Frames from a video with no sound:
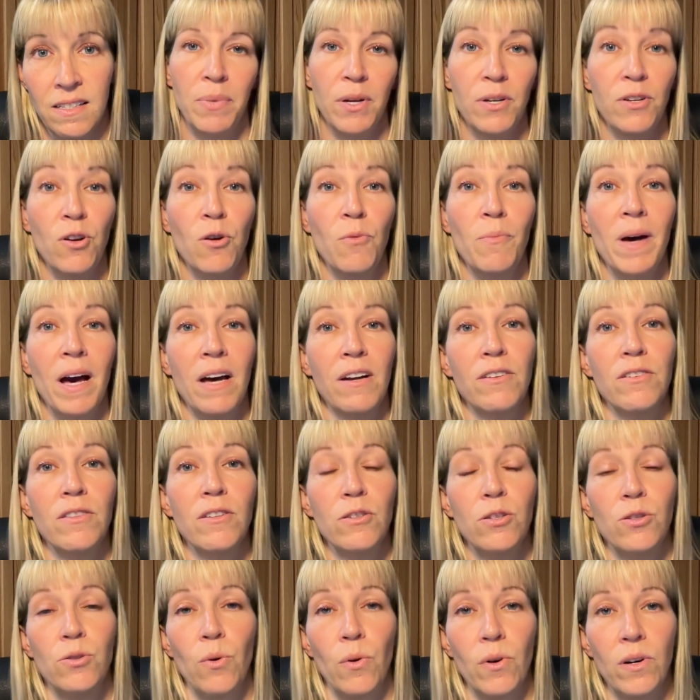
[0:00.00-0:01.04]
But no matter the
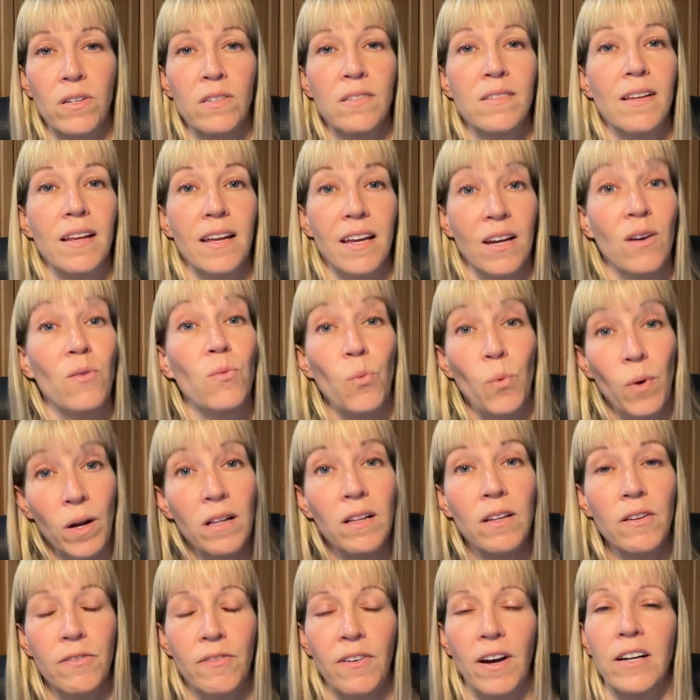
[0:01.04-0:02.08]
source, it
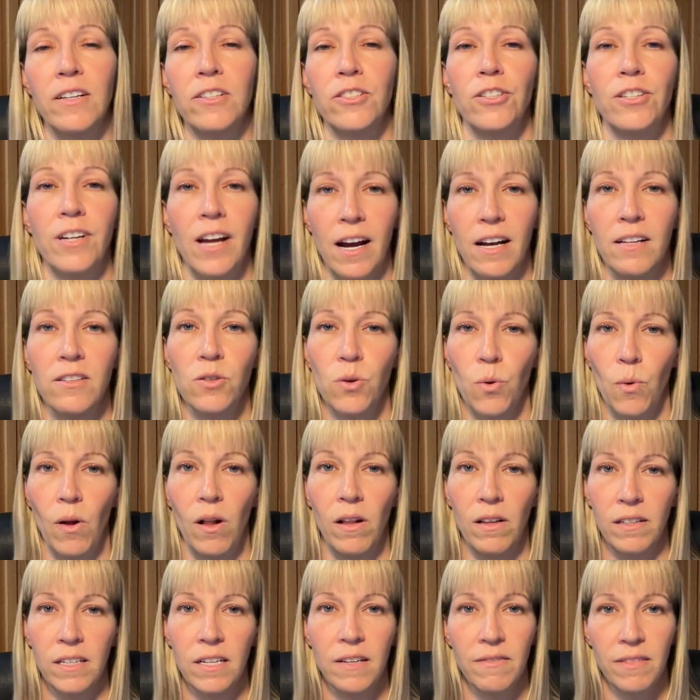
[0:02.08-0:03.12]
will affect your cat's
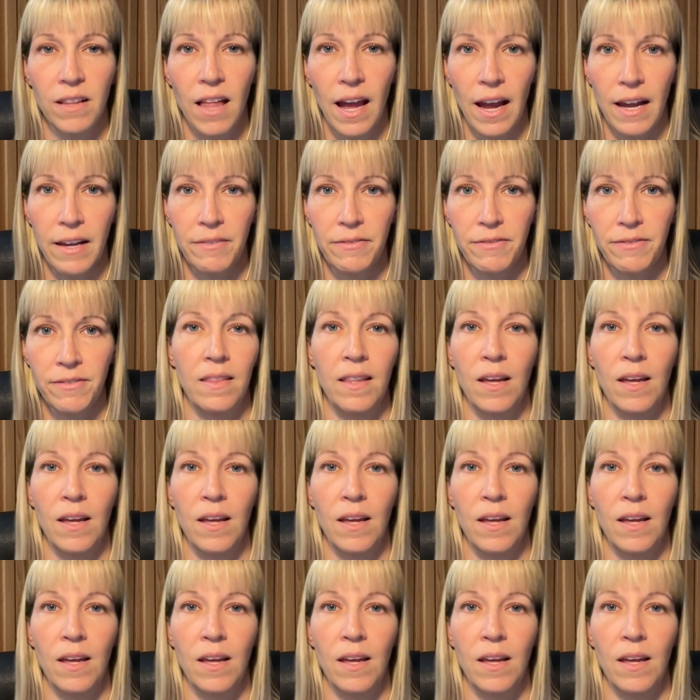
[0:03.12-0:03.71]
quality of life.